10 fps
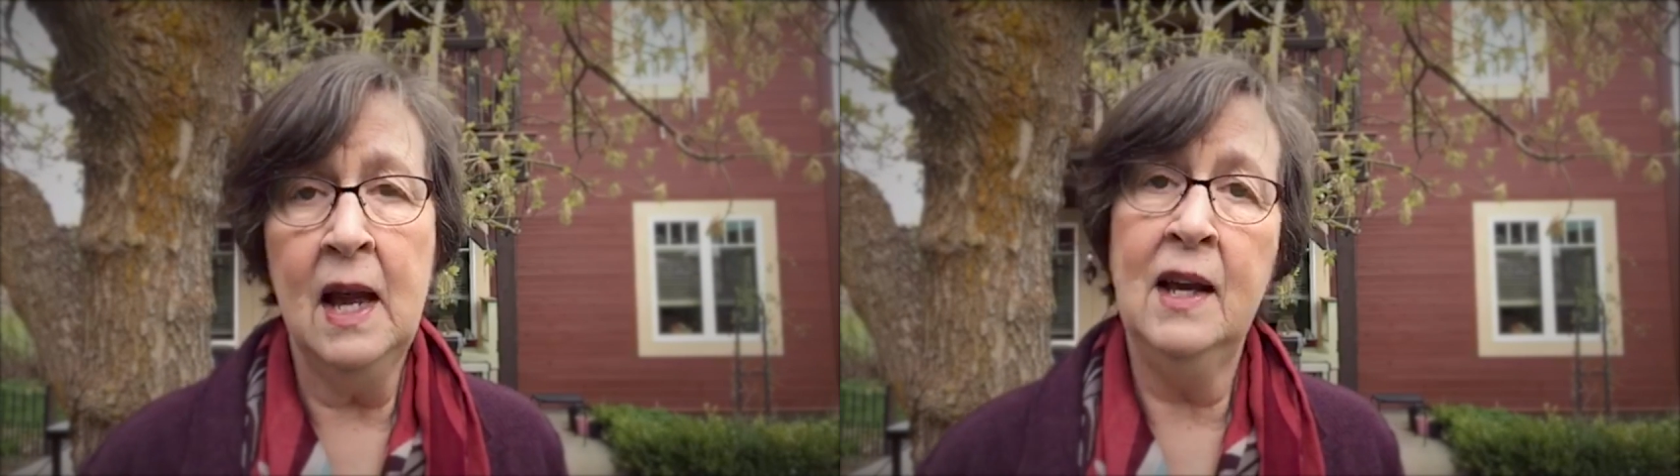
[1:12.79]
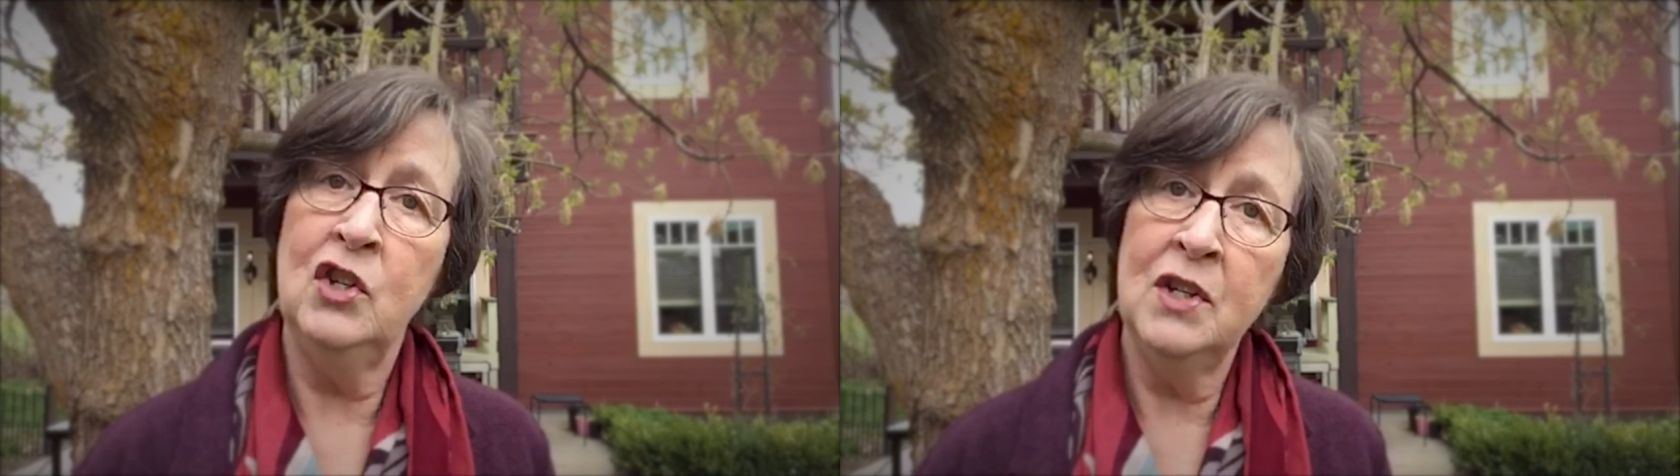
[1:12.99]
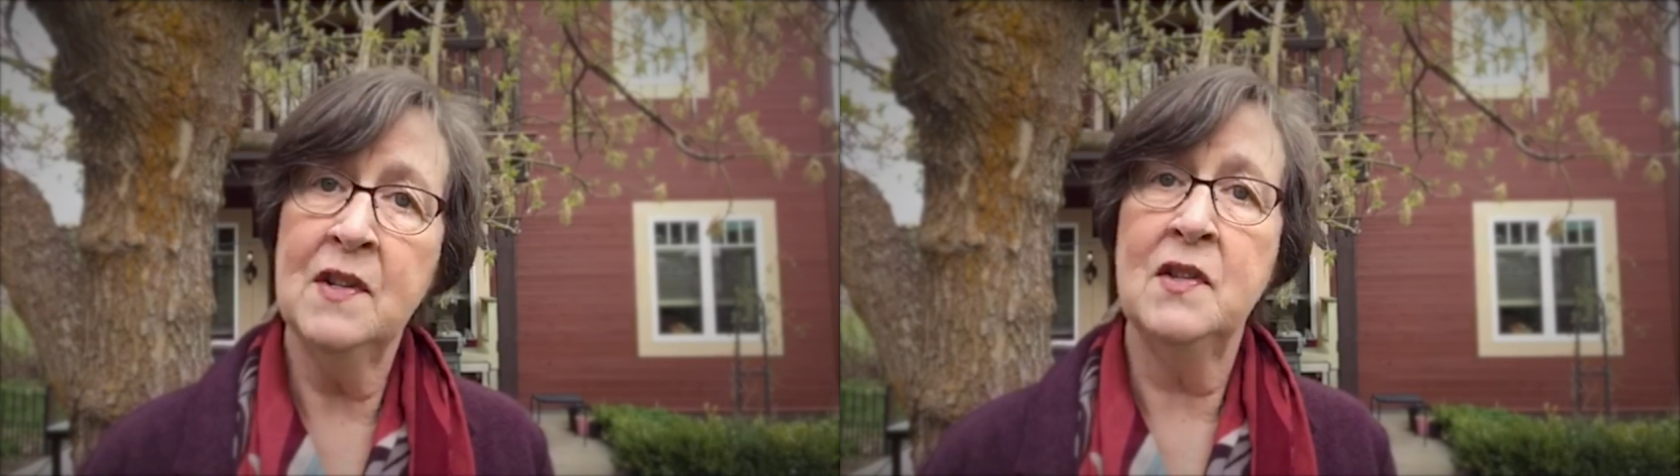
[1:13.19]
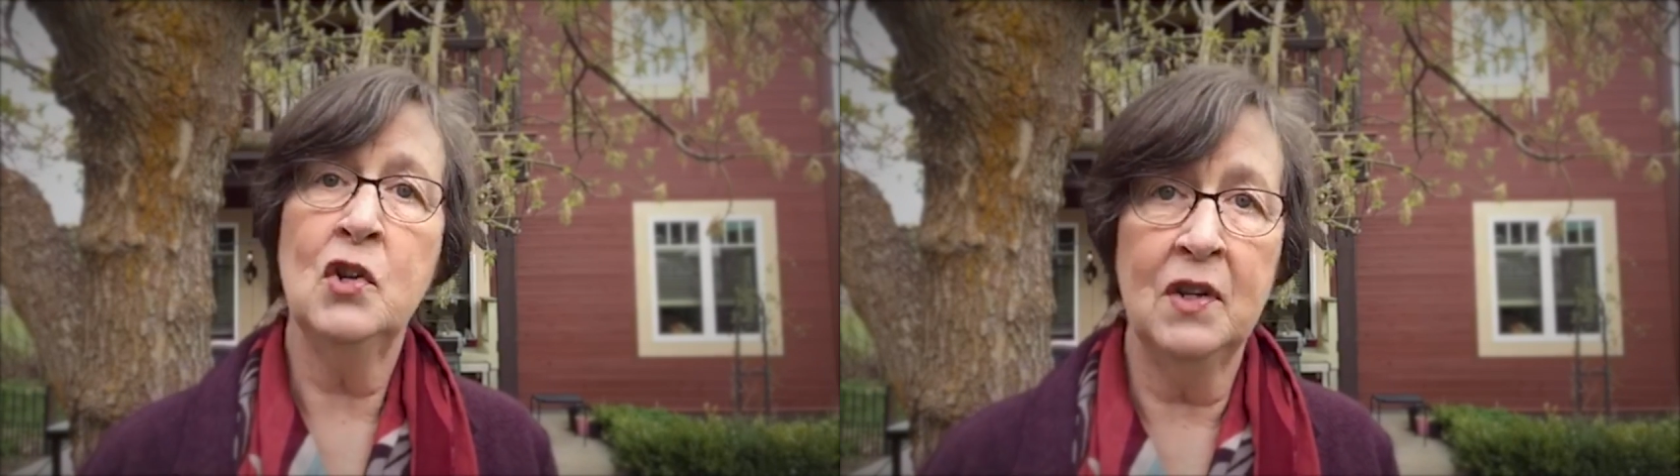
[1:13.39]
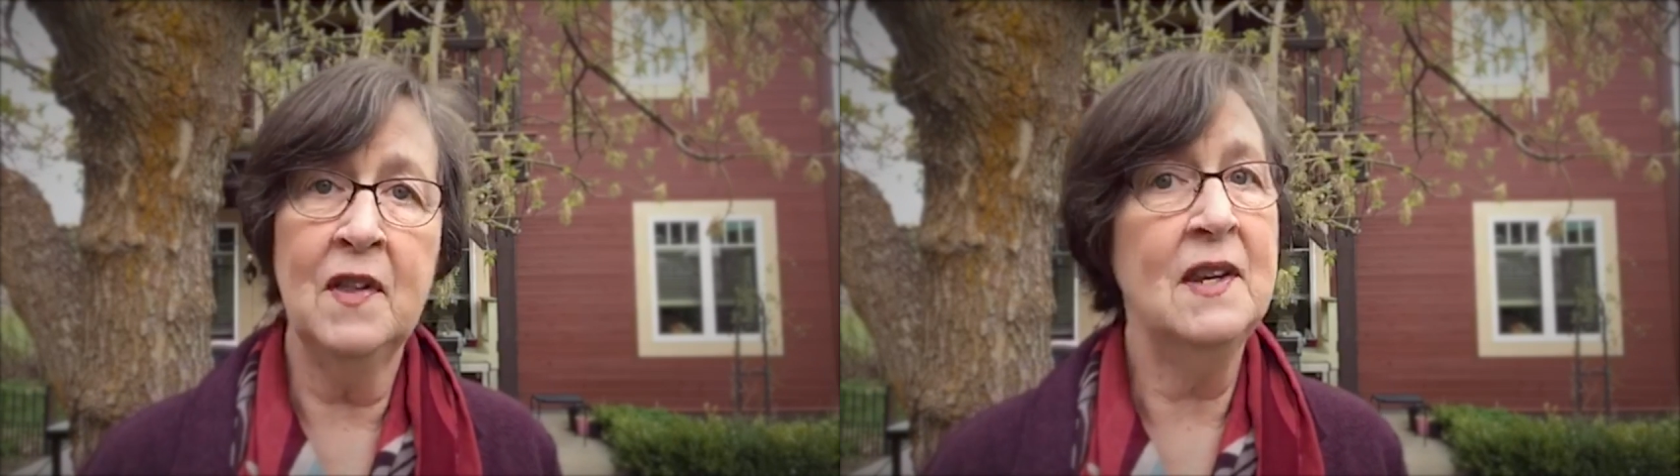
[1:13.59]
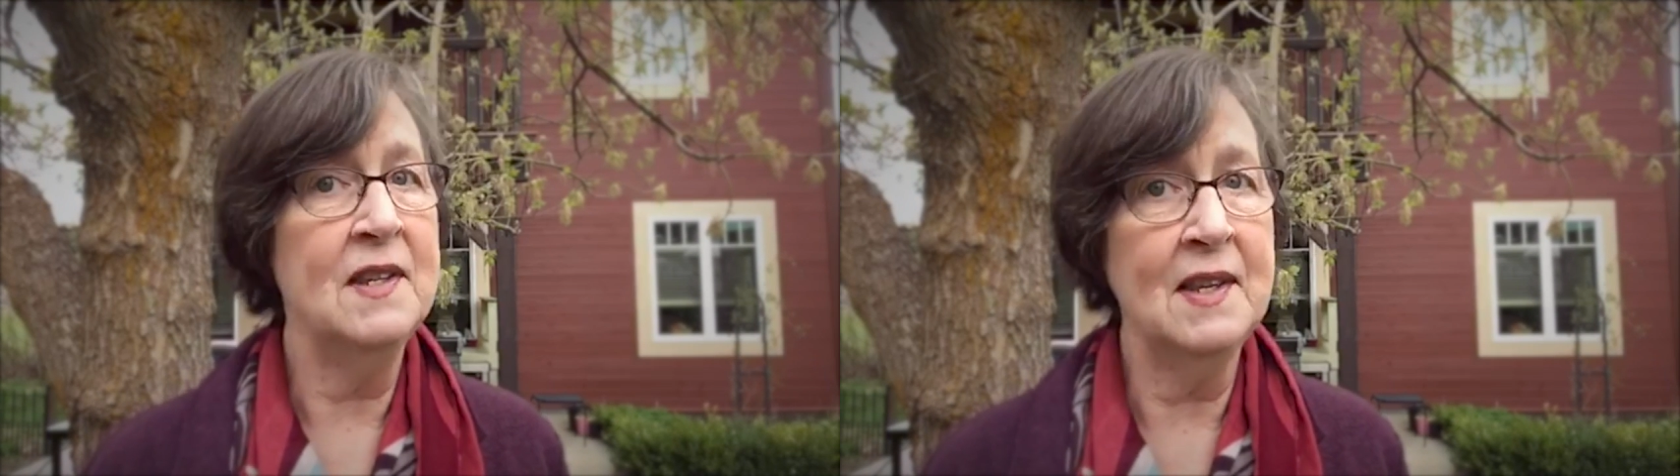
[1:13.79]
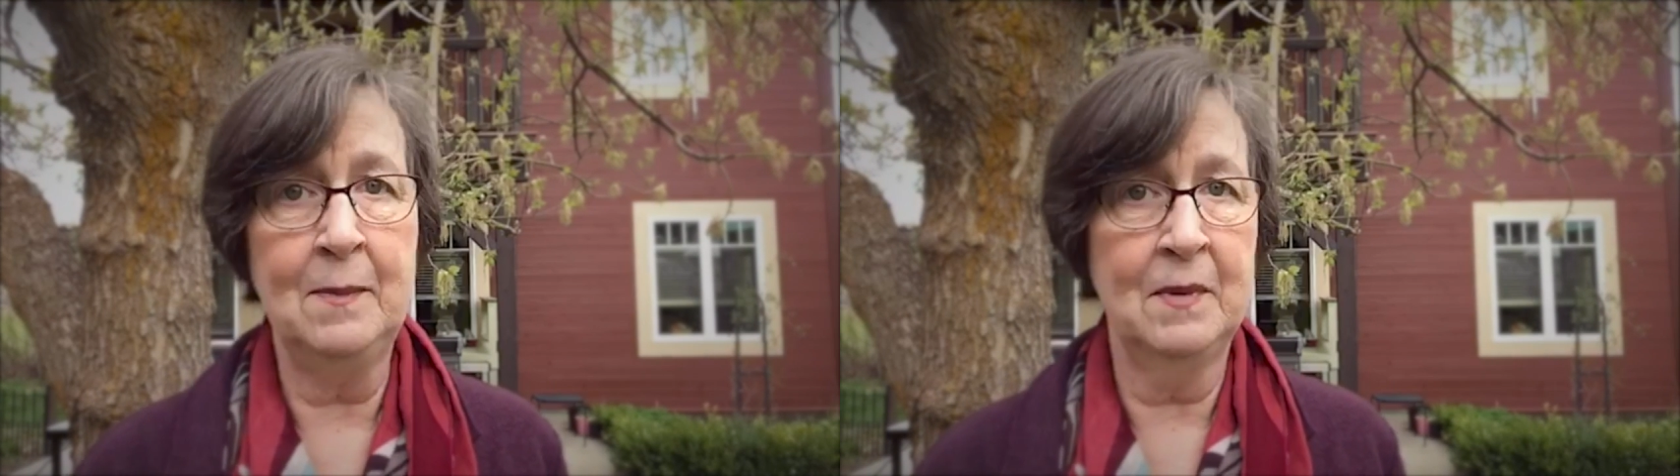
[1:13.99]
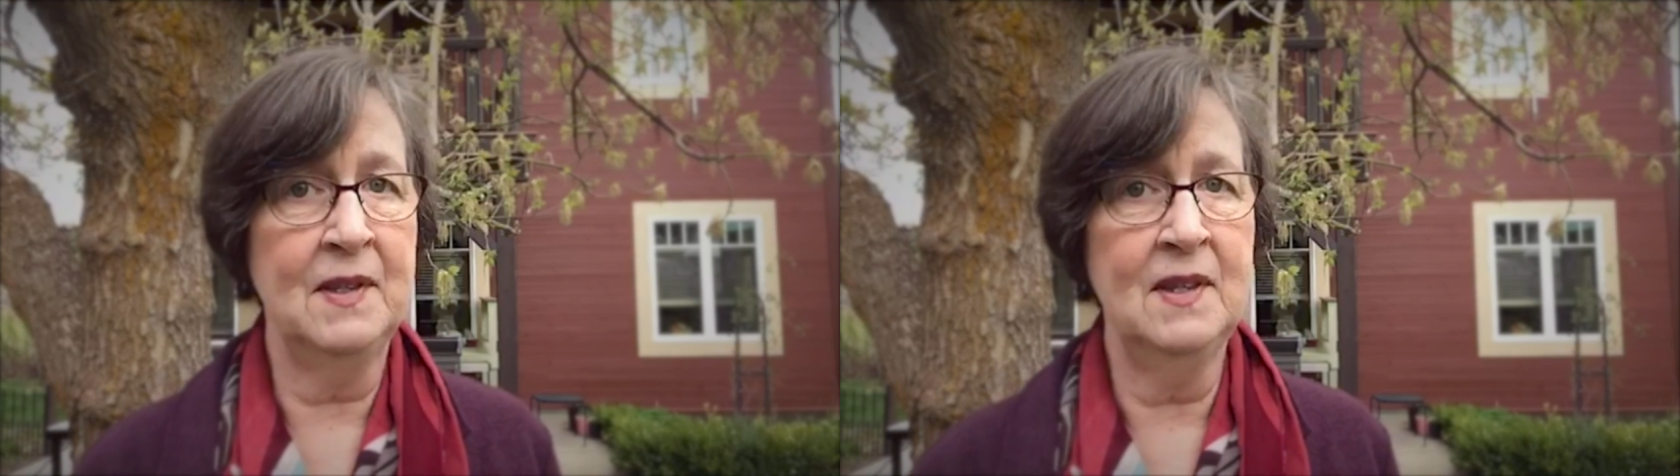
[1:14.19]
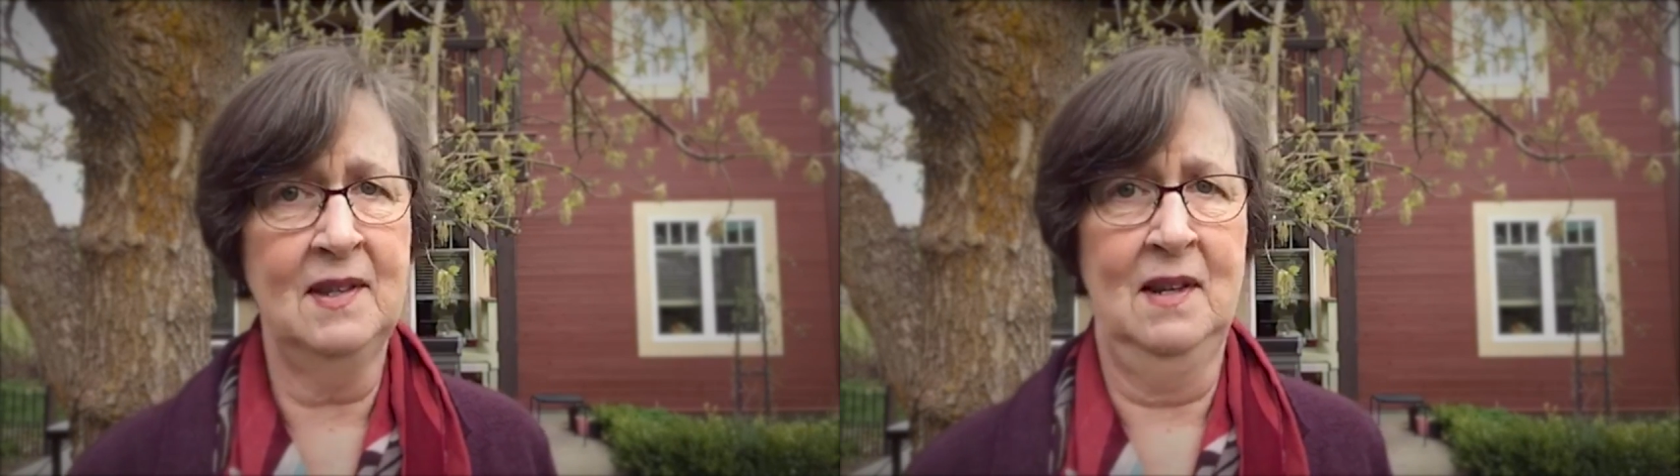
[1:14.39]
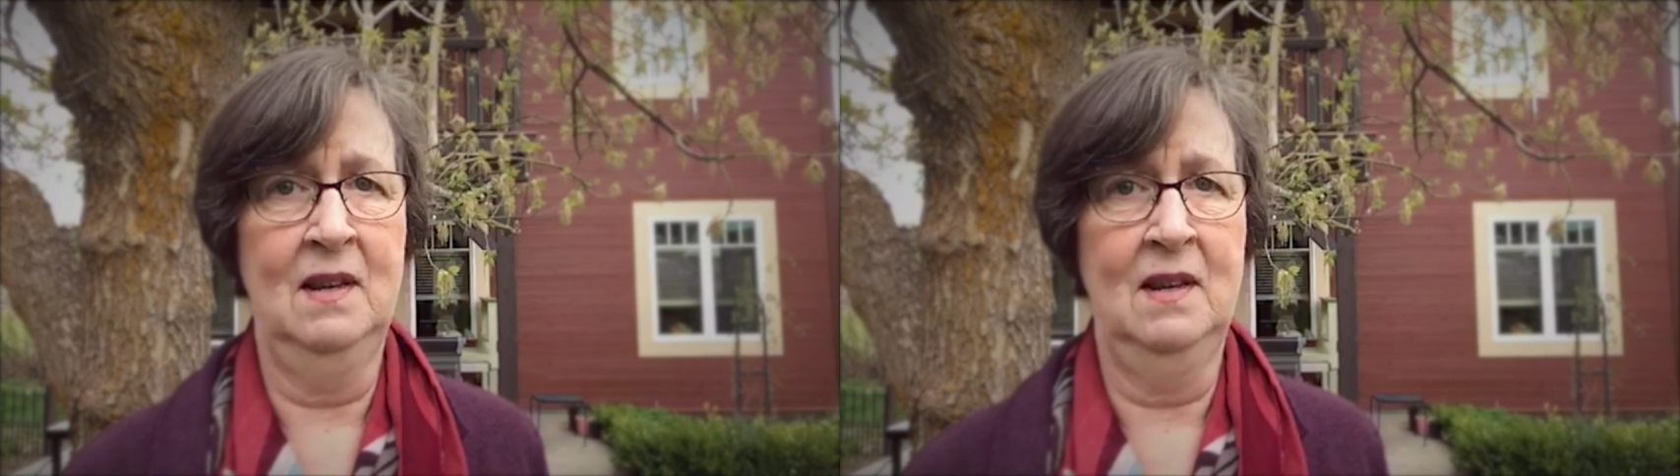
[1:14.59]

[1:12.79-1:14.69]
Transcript: And Jesus turned to the disciples and said,